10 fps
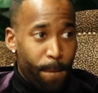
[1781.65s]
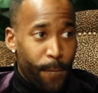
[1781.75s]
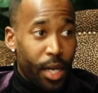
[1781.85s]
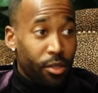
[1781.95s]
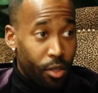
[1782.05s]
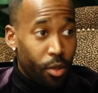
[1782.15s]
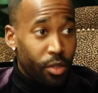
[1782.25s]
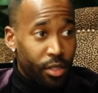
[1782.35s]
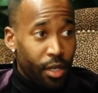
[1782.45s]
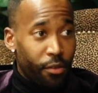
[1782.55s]
That was a culture
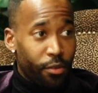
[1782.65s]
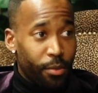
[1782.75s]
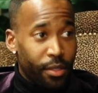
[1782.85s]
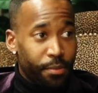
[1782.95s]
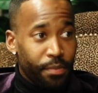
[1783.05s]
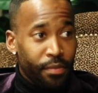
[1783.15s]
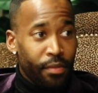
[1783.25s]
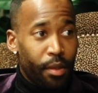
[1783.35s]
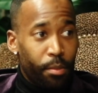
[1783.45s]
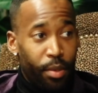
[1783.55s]
shock for me.
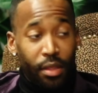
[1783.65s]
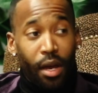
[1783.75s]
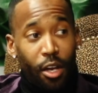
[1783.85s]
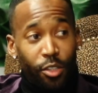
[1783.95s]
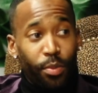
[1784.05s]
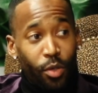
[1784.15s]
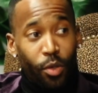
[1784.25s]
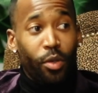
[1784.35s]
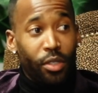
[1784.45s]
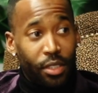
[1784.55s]
but the
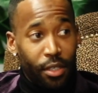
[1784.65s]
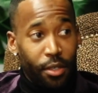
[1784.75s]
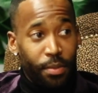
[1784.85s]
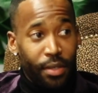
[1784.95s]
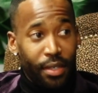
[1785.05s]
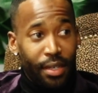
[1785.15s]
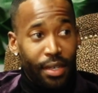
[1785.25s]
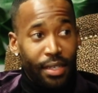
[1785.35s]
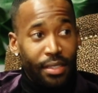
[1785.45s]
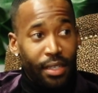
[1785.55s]
entrepreneurship,
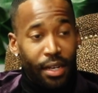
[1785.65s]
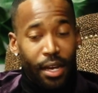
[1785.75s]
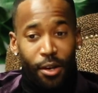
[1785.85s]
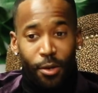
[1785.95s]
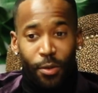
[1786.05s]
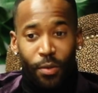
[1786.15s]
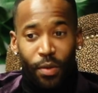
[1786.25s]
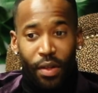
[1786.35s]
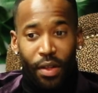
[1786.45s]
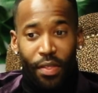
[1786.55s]
seeing how
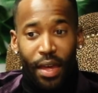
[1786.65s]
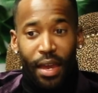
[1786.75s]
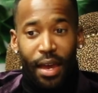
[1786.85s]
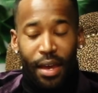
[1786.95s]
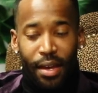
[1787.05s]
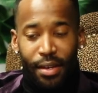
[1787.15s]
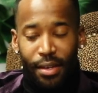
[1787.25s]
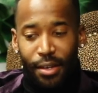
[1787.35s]
they had,